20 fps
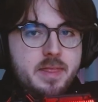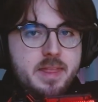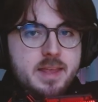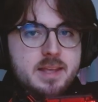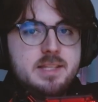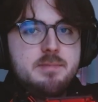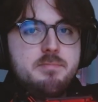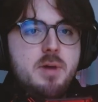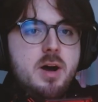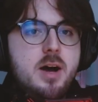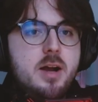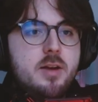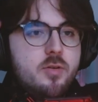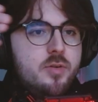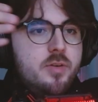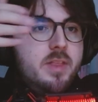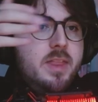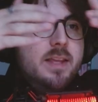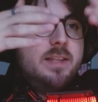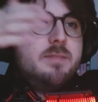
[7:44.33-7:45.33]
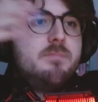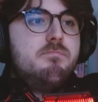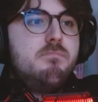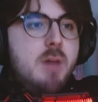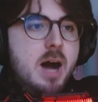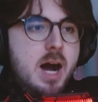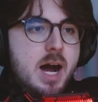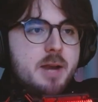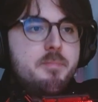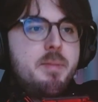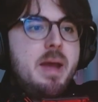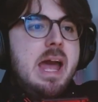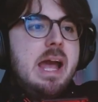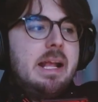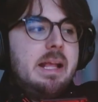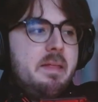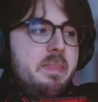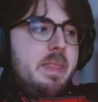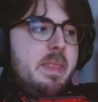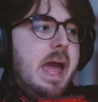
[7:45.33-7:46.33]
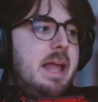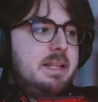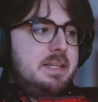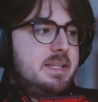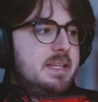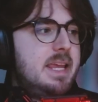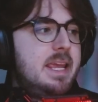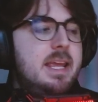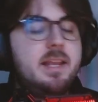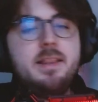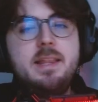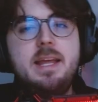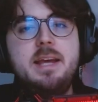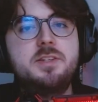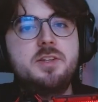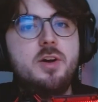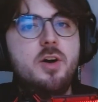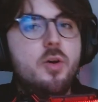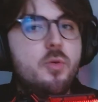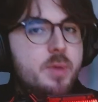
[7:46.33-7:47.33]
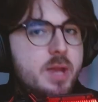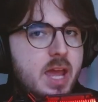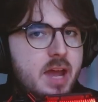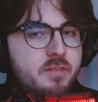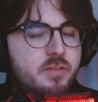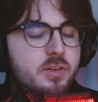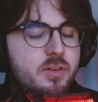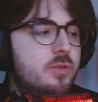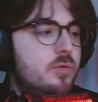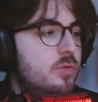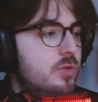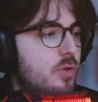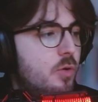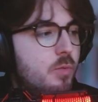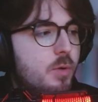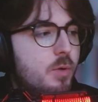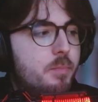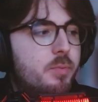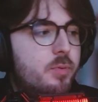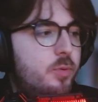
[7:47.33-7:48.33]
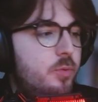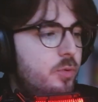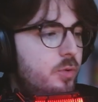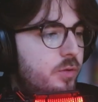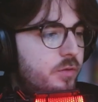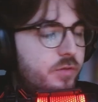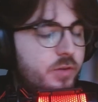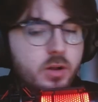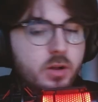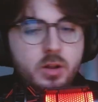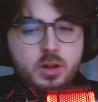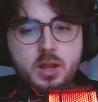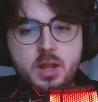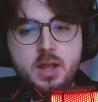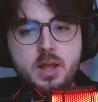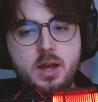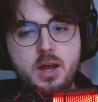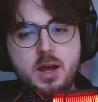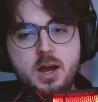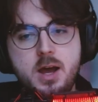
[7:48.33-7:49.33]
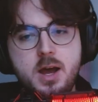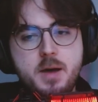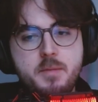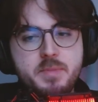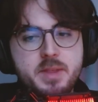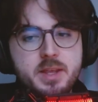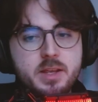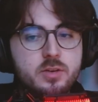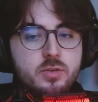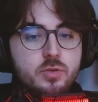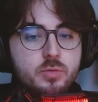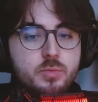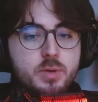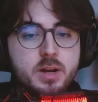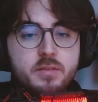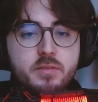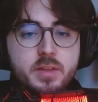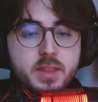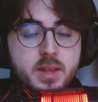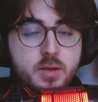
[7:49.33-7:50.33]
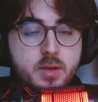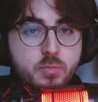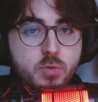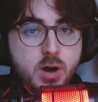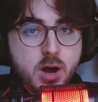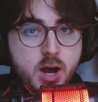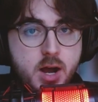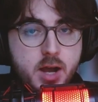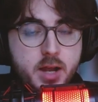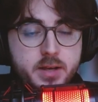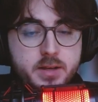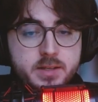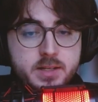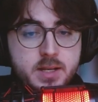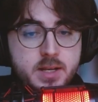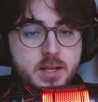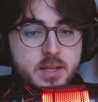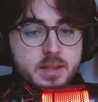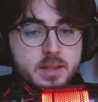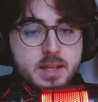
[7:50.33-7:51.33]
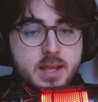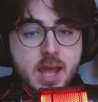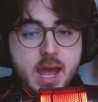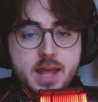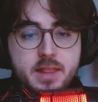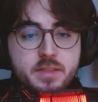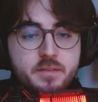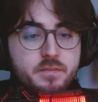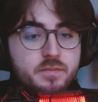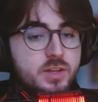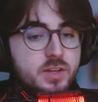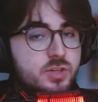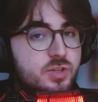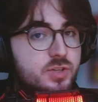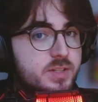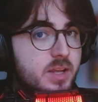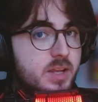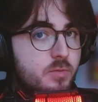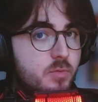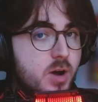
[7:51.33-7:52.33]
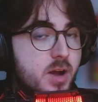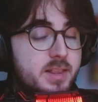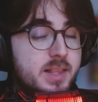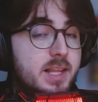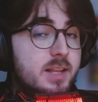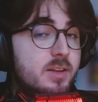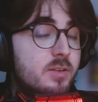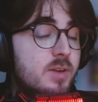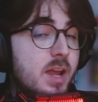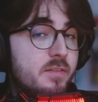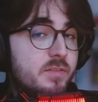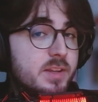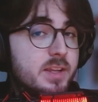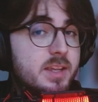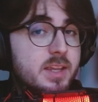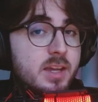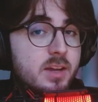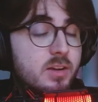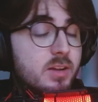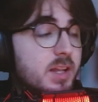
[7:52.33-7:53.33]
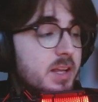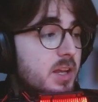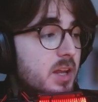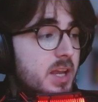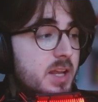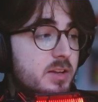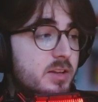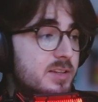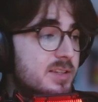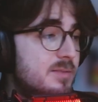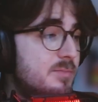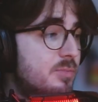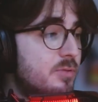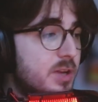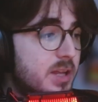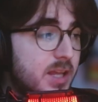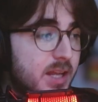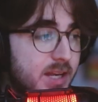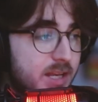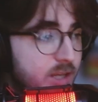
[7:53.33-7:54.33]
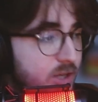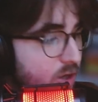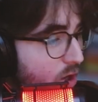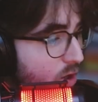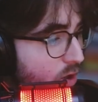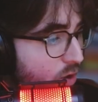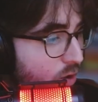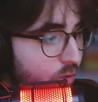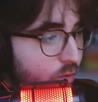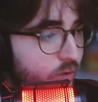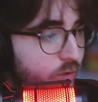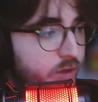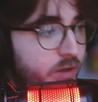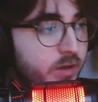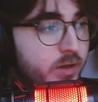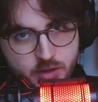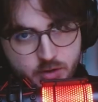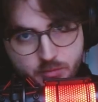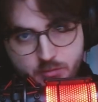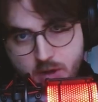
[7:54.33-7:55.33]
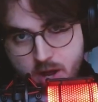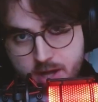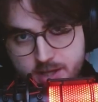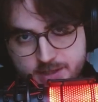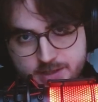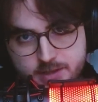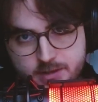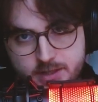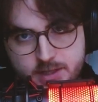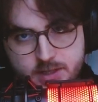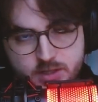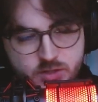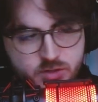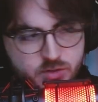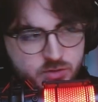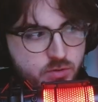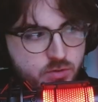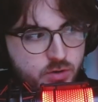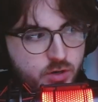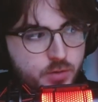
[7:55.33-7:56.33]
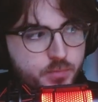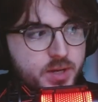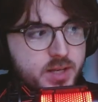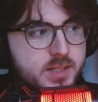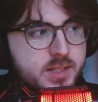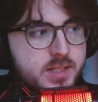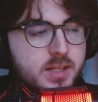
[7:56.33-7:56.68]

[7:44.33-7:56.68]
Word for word: this mod or this mod pack, and that's it. That's all we have to do. No approval. Um, they can do whatever they want. They add the features they want. They don't have to care like, hey, does it break any code? Their mod still needs to work, but